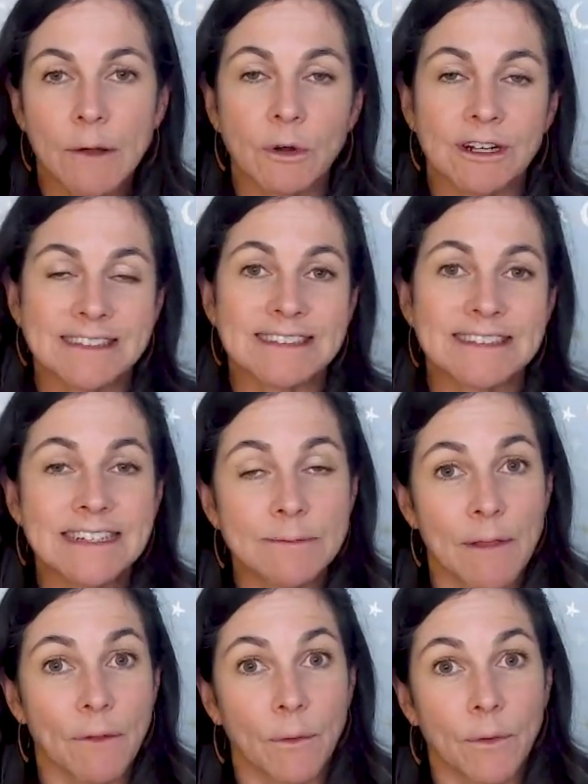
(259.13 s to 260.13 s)
whereas a
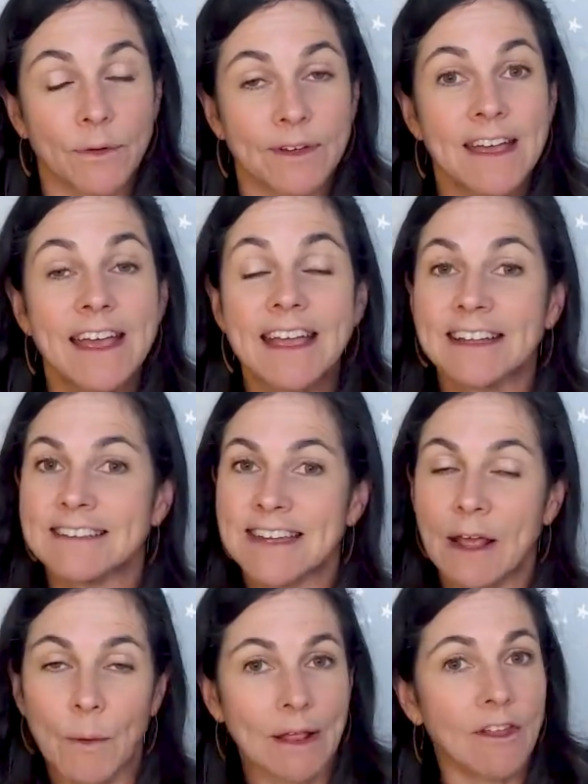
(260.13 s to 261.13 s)
6-month-old can
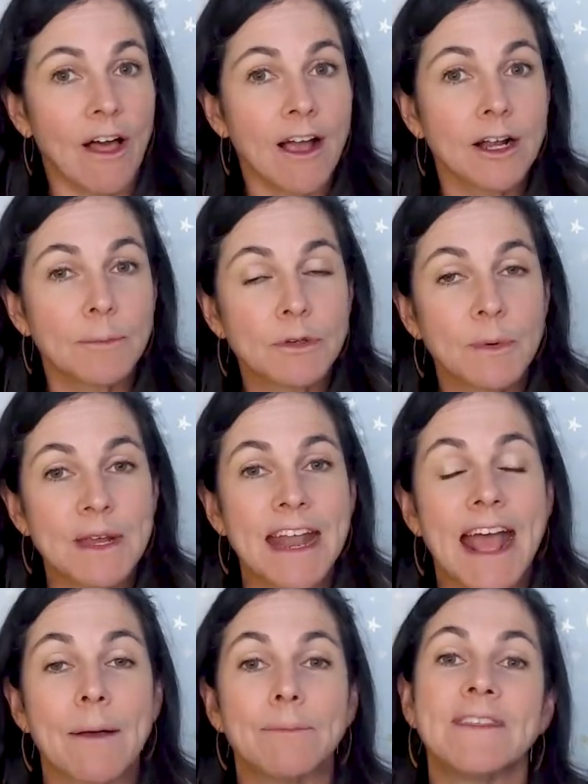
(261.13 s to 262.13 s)
stay awake longer between
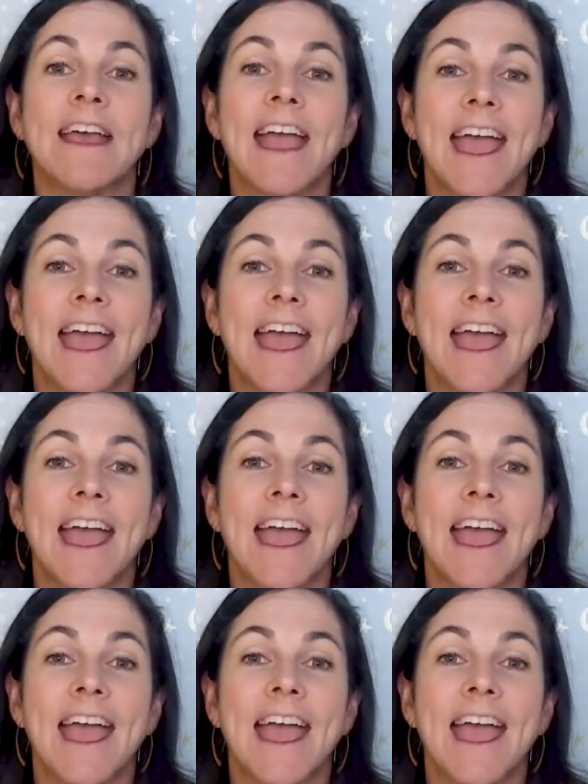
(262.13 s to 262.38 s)
naps